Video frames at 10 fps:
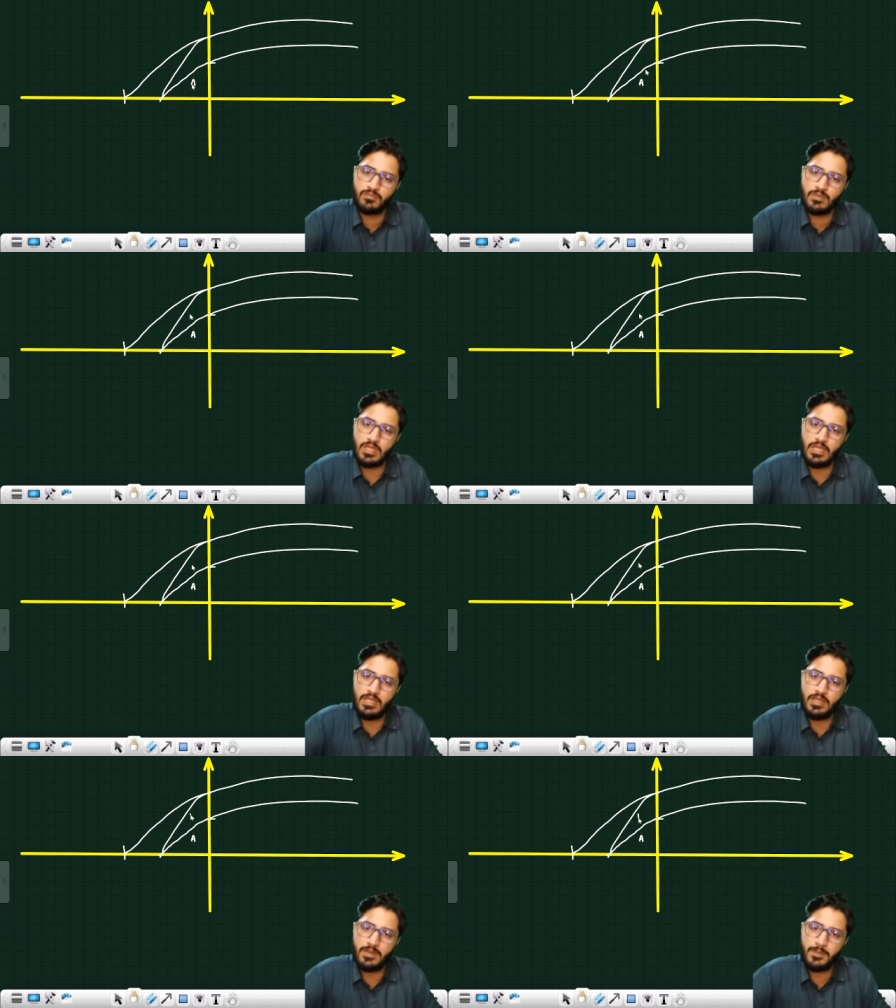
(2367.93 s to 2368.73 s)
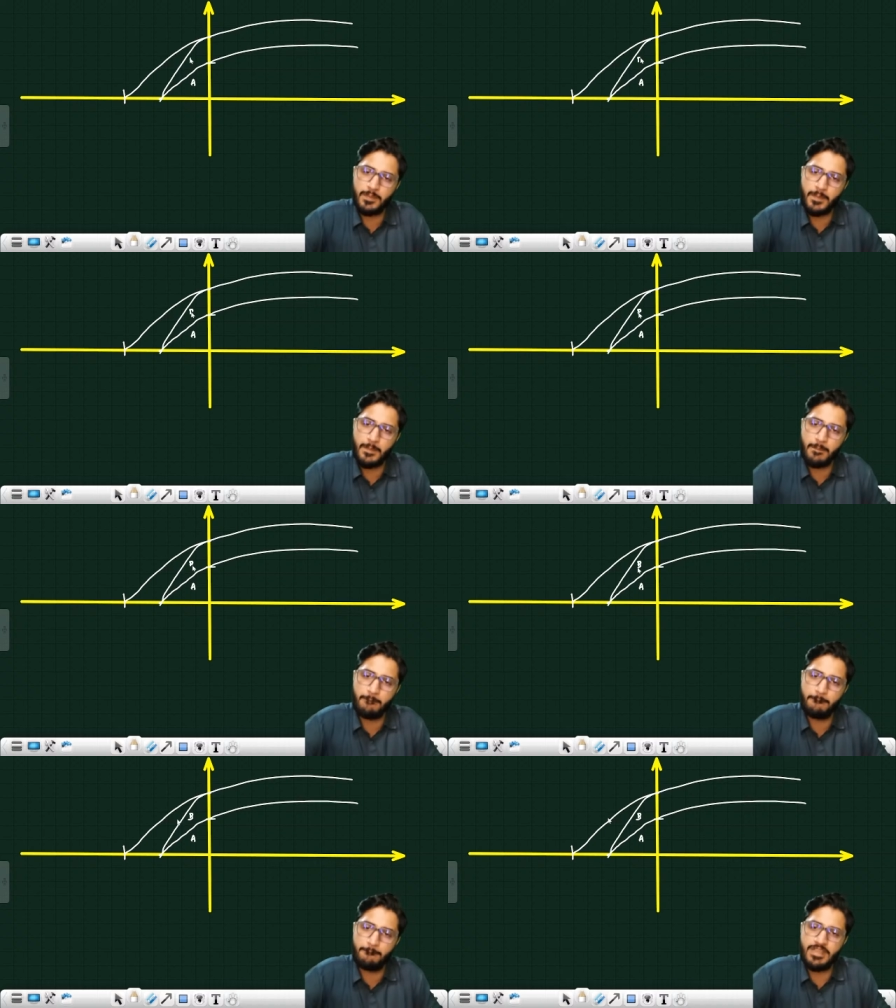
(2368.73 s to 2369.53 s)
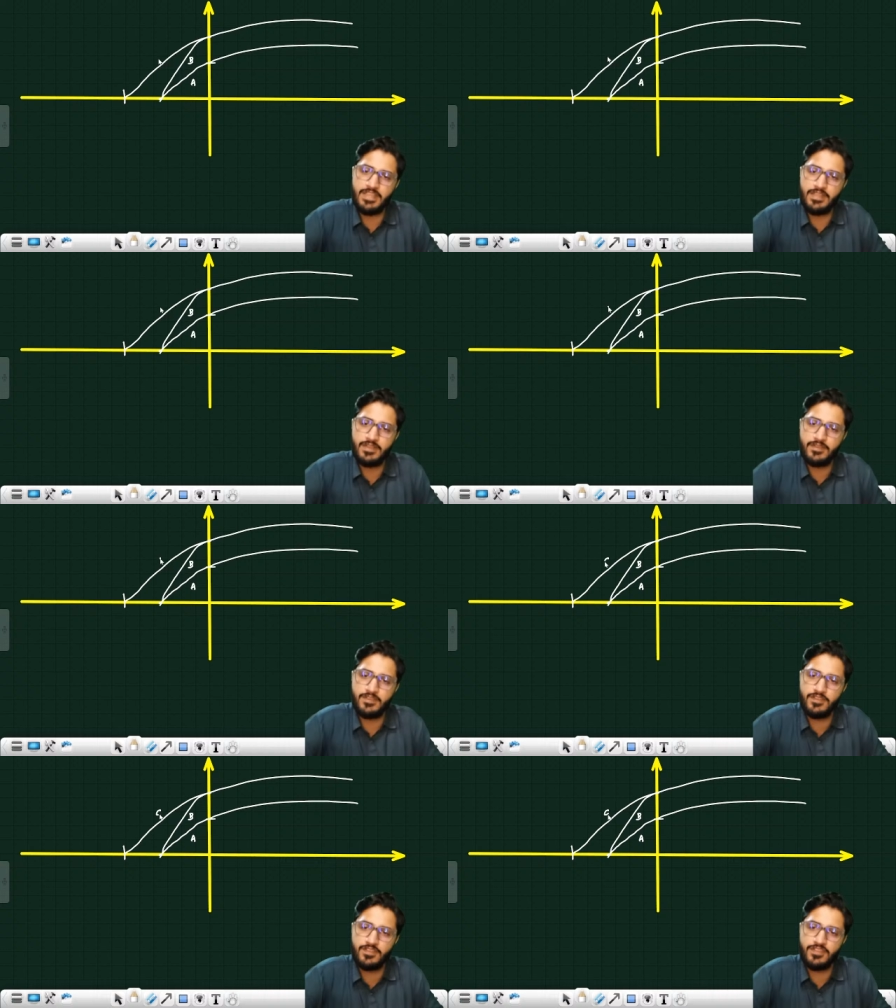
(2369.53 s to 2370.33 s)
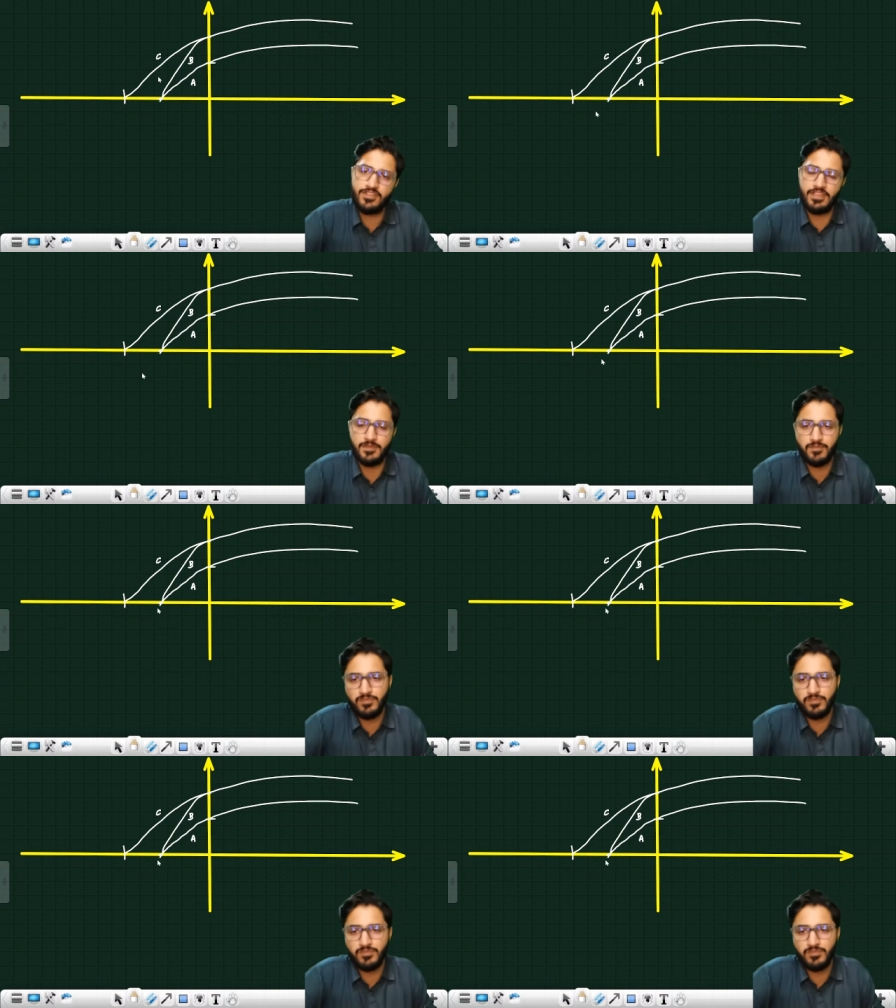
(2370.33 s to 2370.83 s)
A, B, C.